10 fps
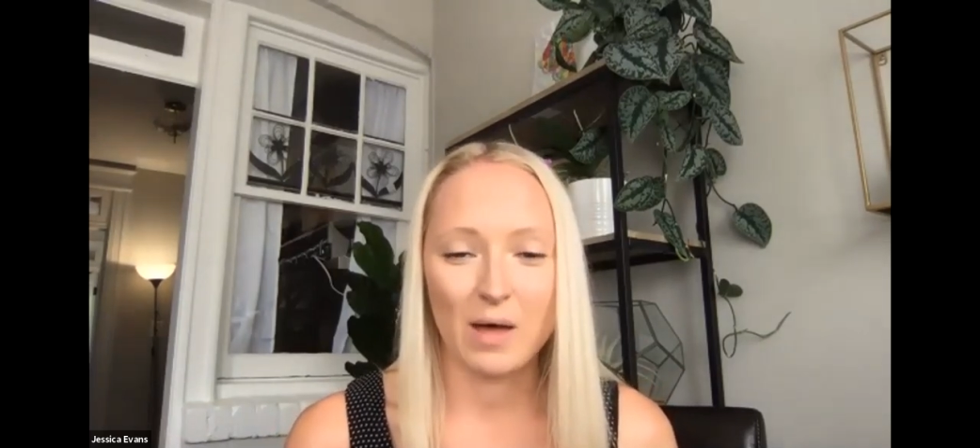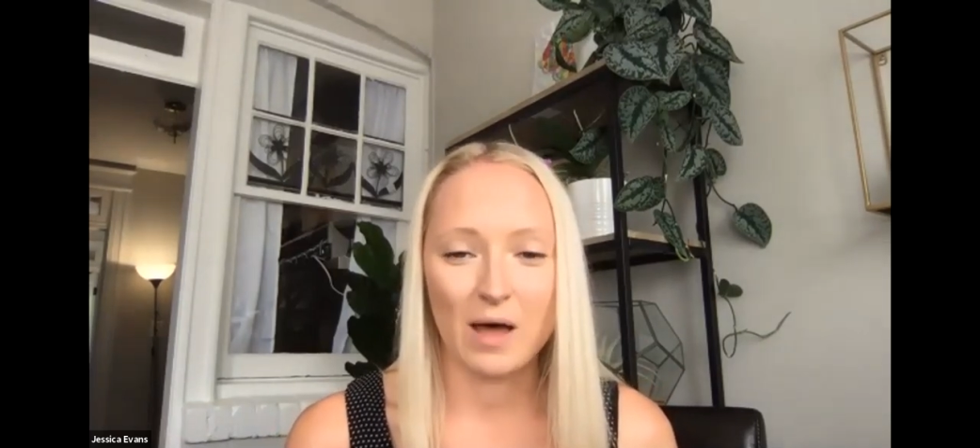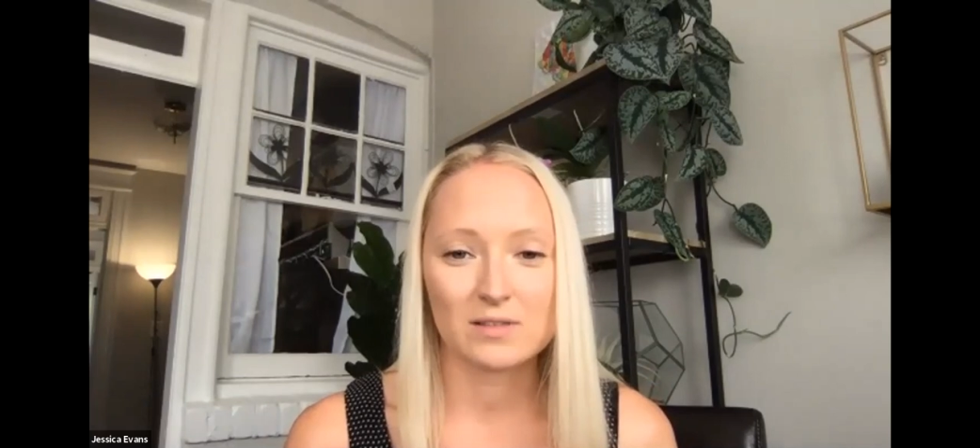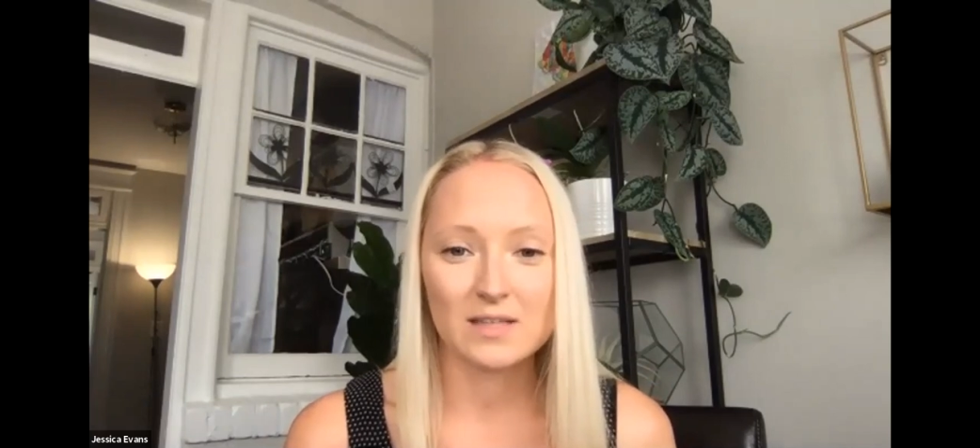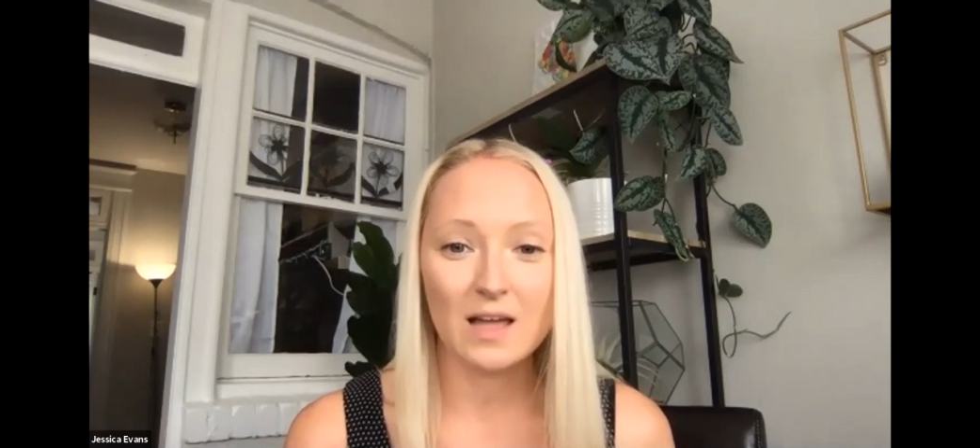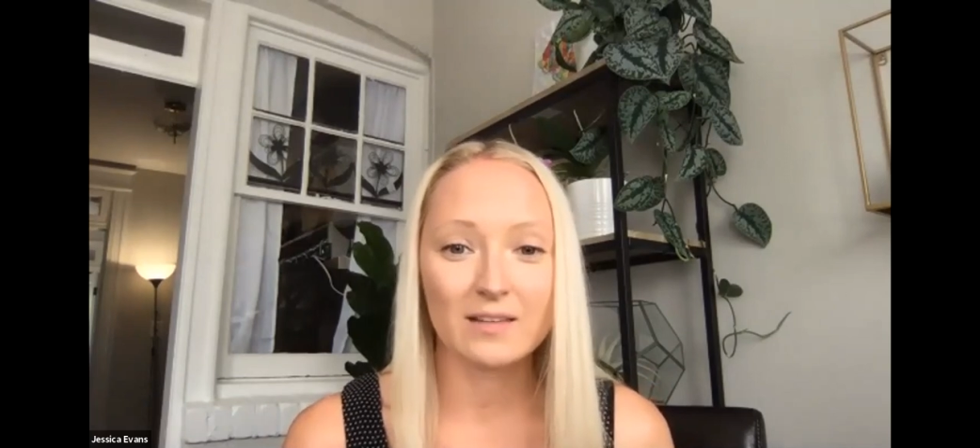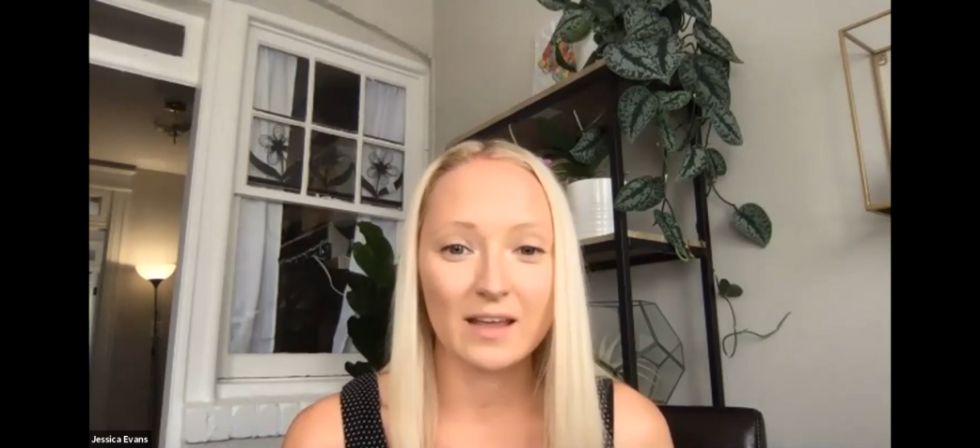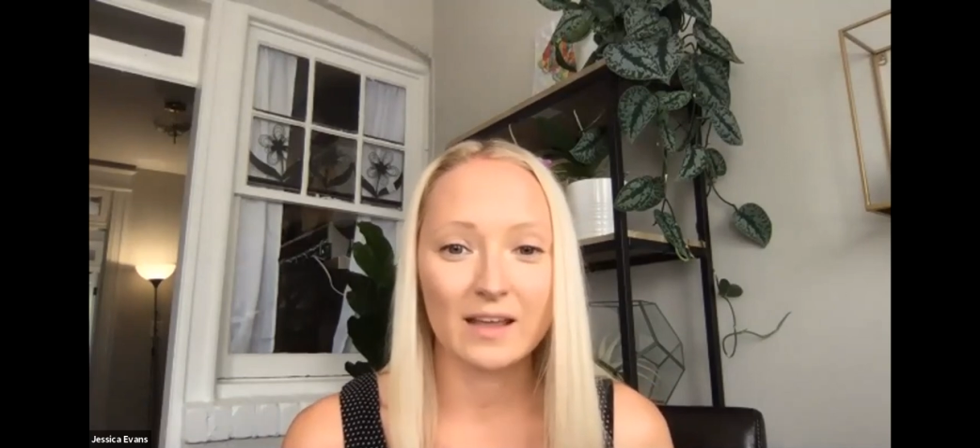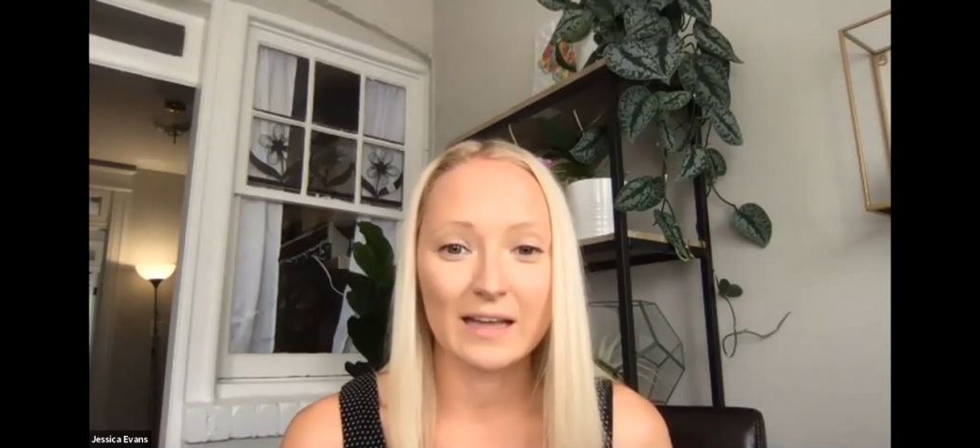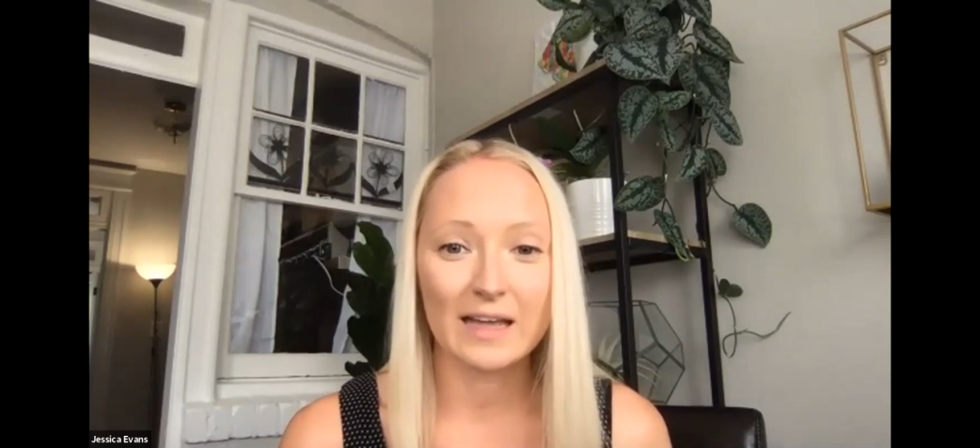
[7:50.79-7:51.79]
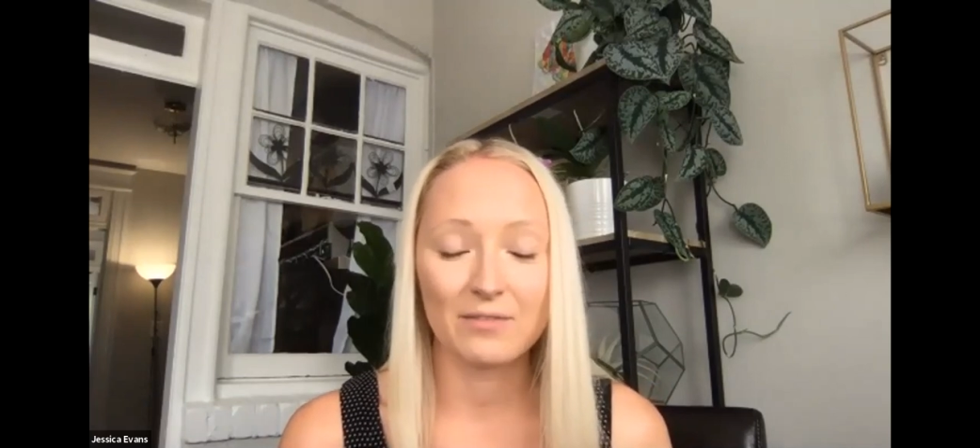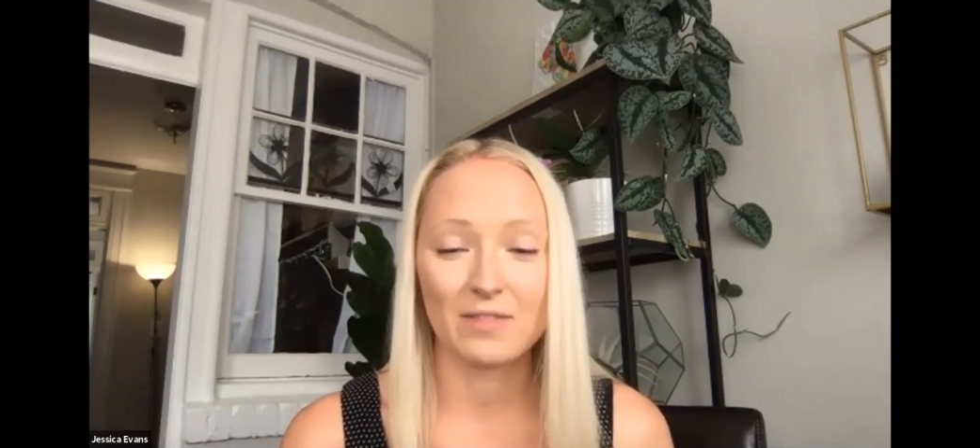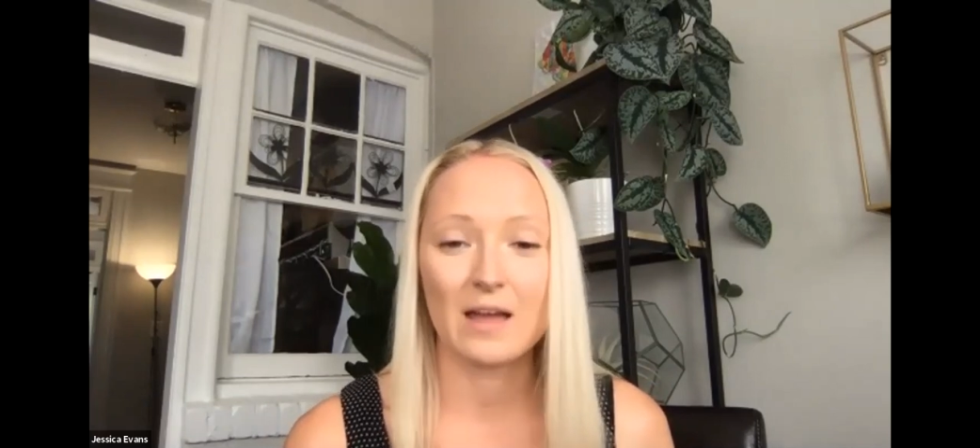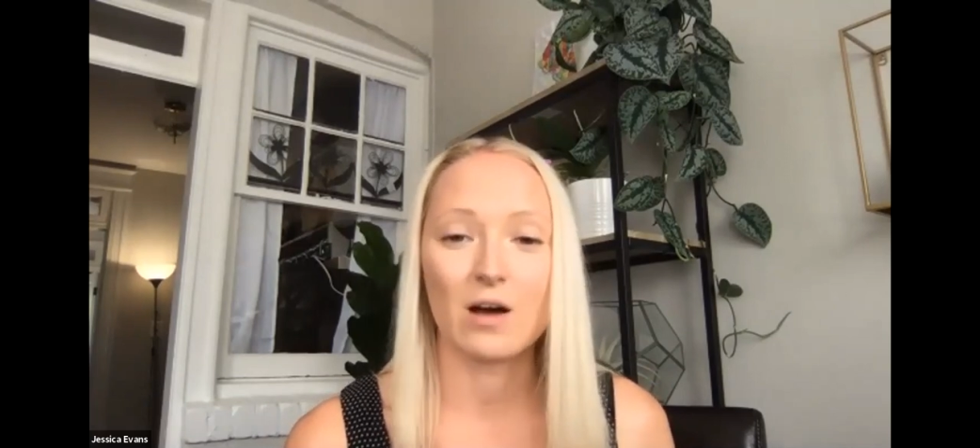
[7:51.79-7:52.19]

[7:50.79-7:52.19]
about selling if